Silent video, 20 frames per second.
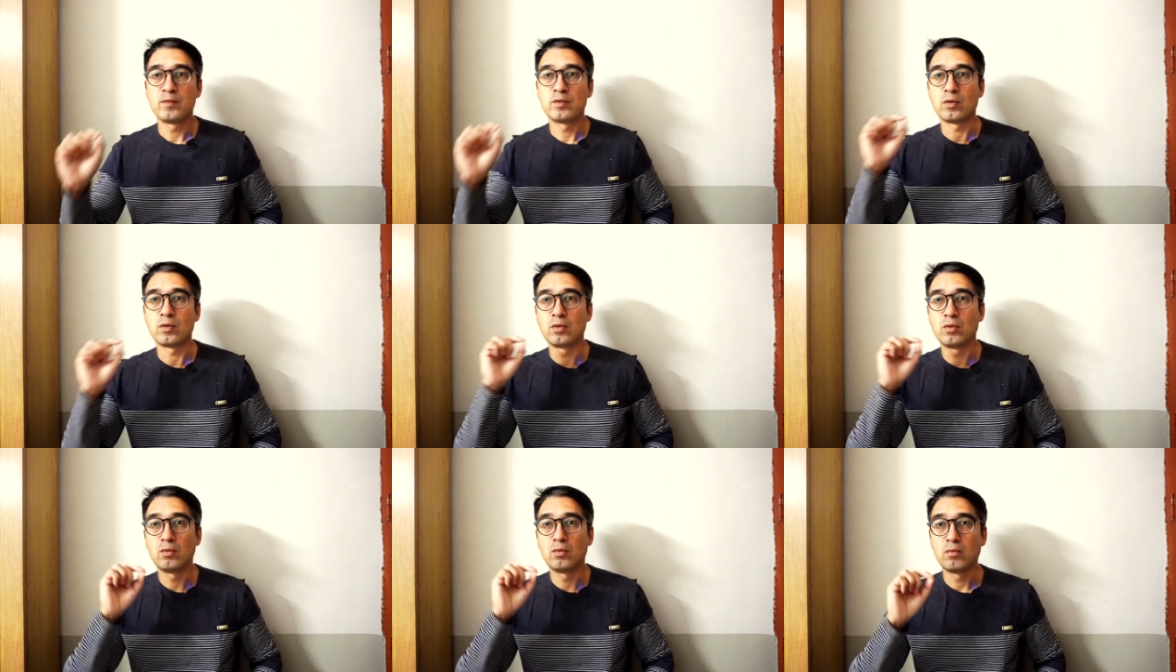
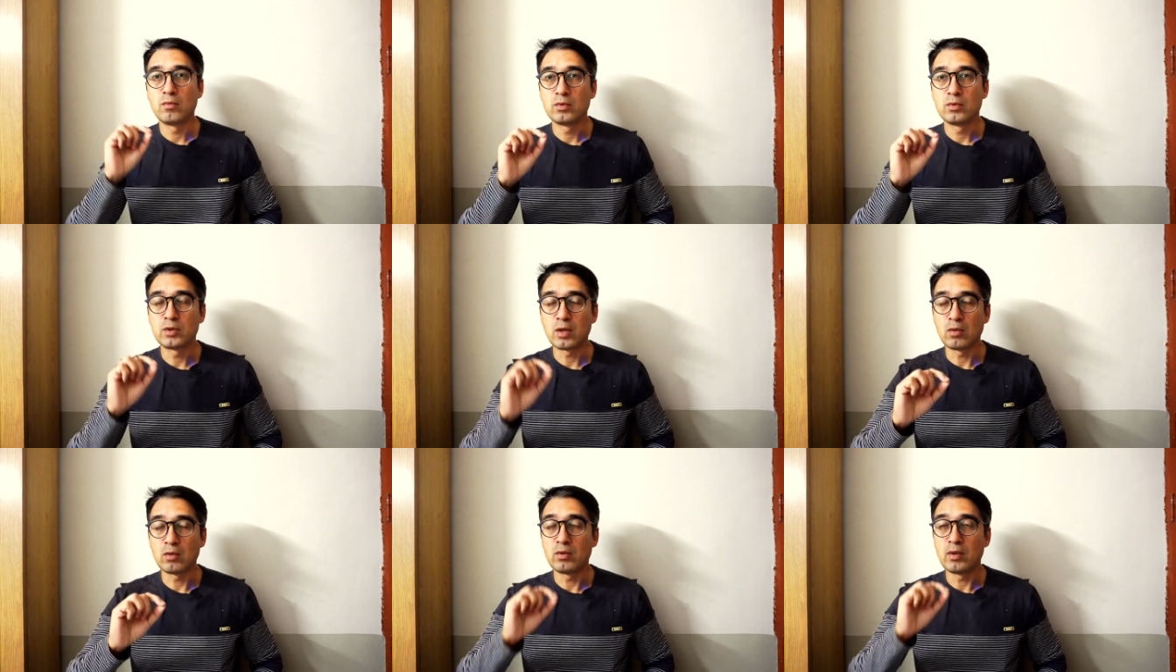So,
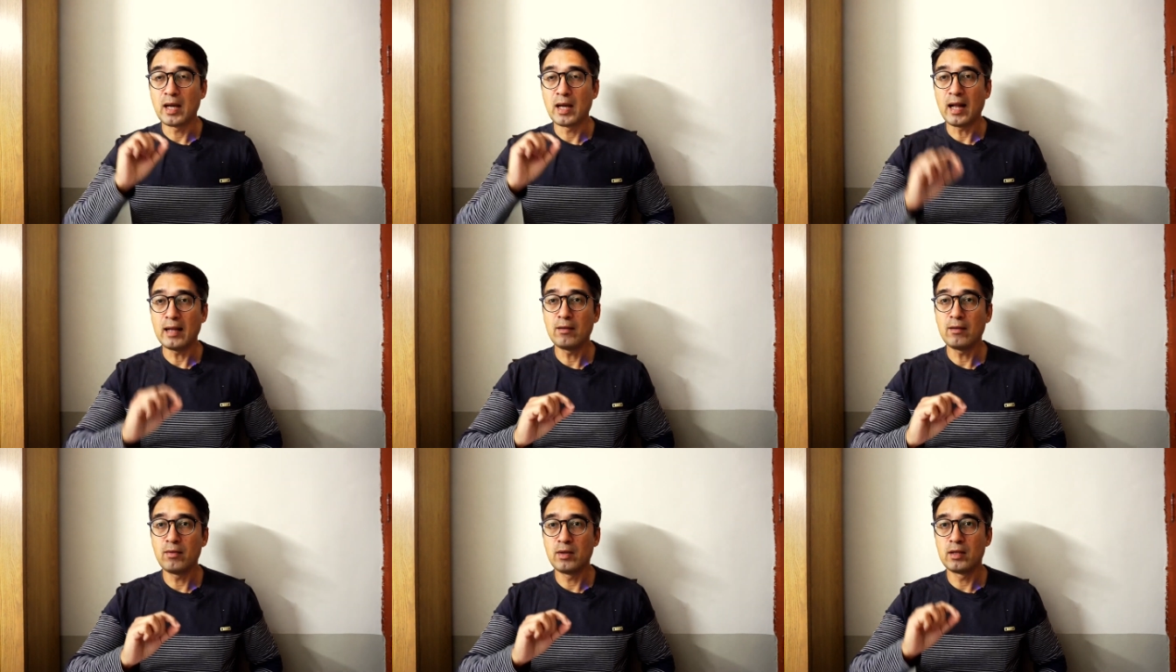so the
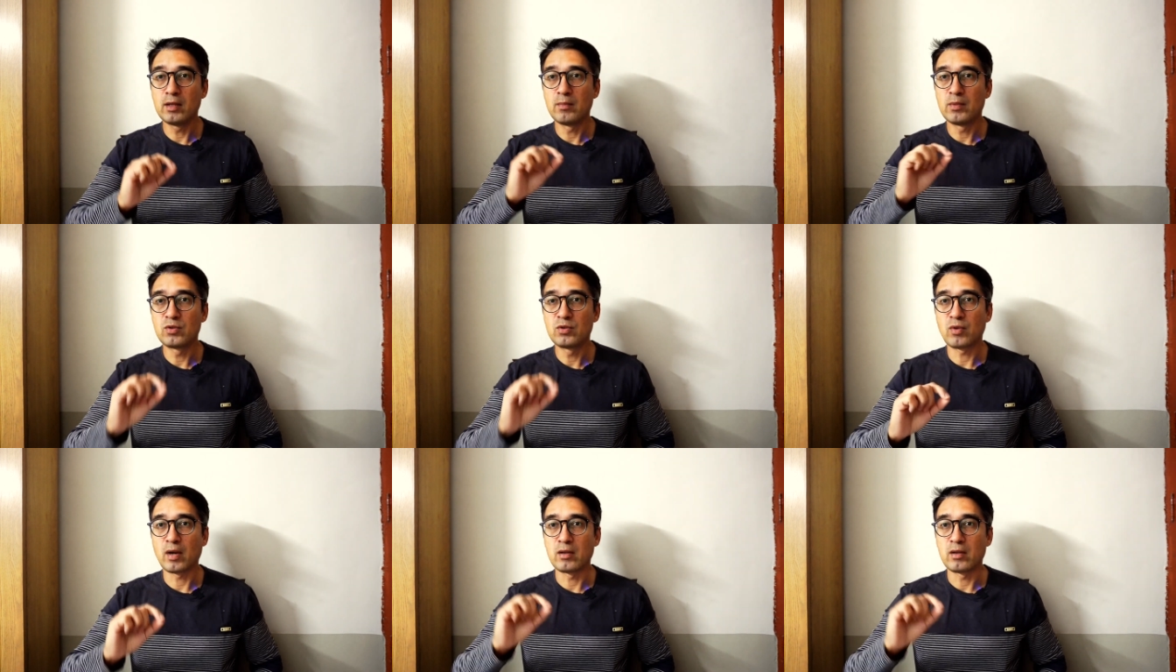algorithm
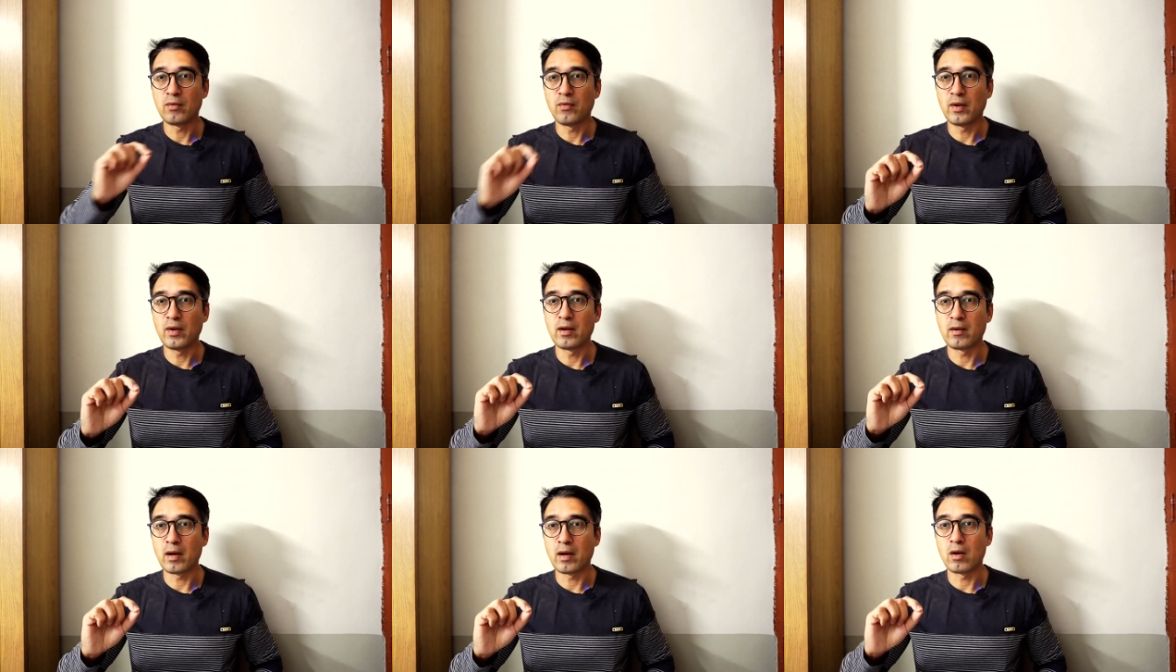is trying to
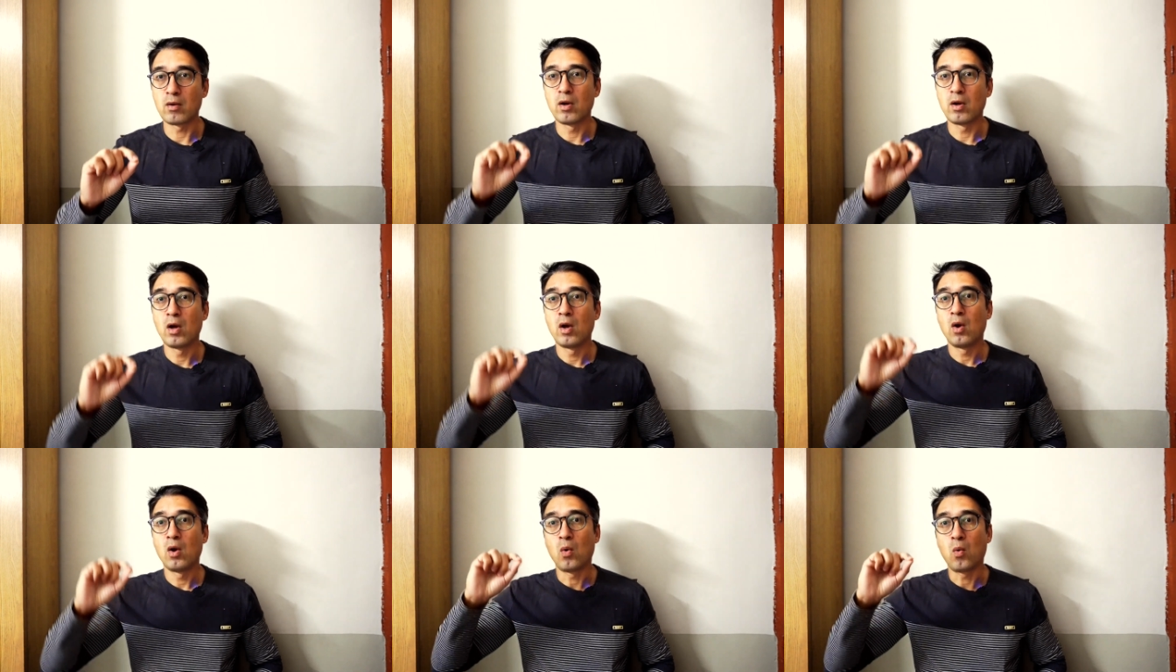figure out
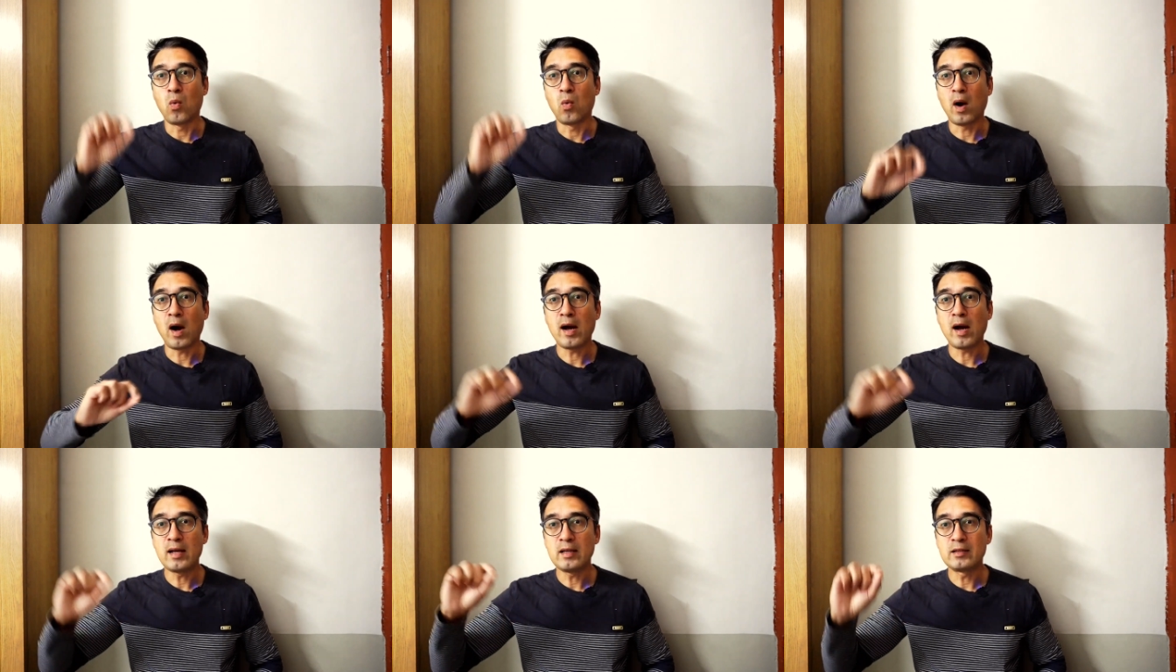
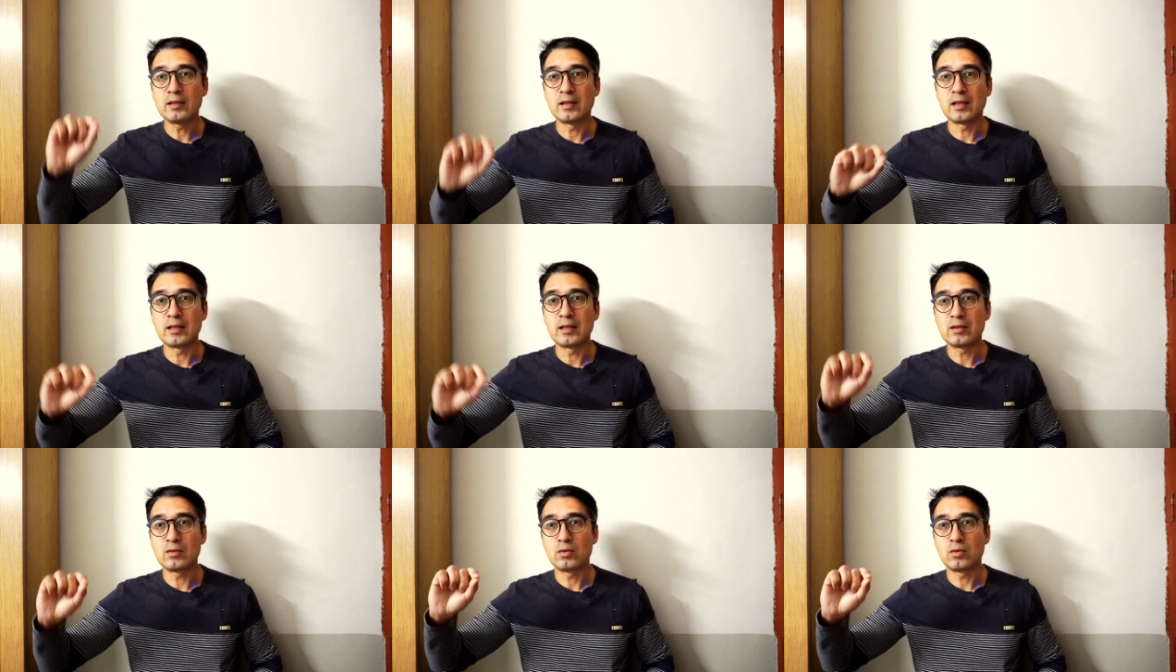why is
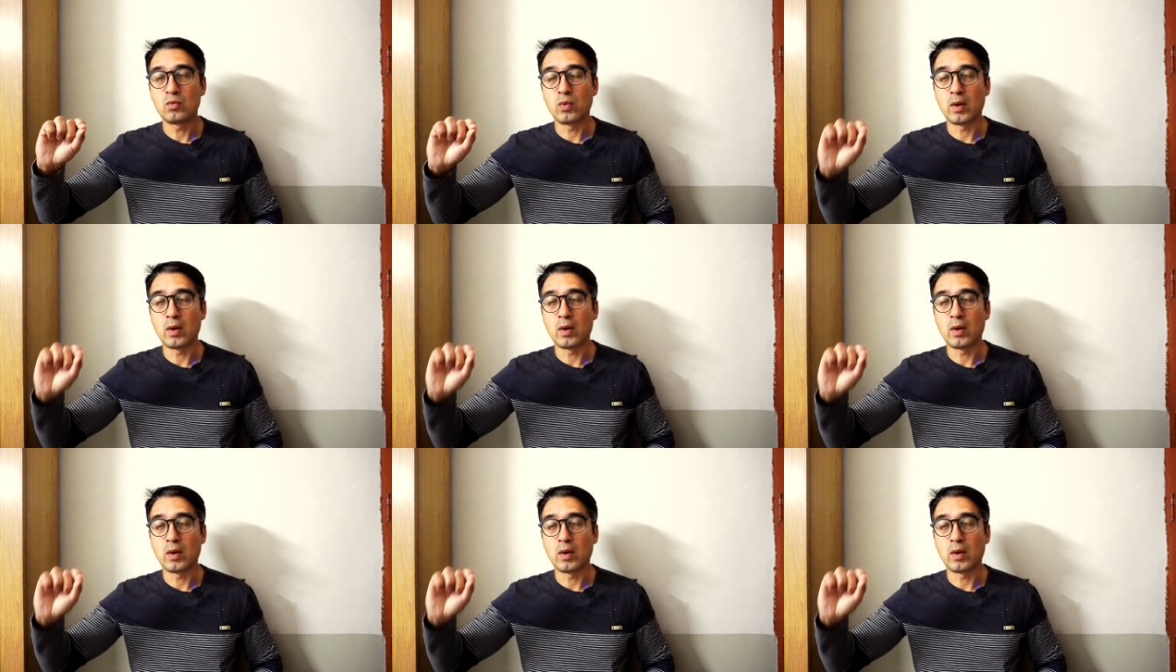this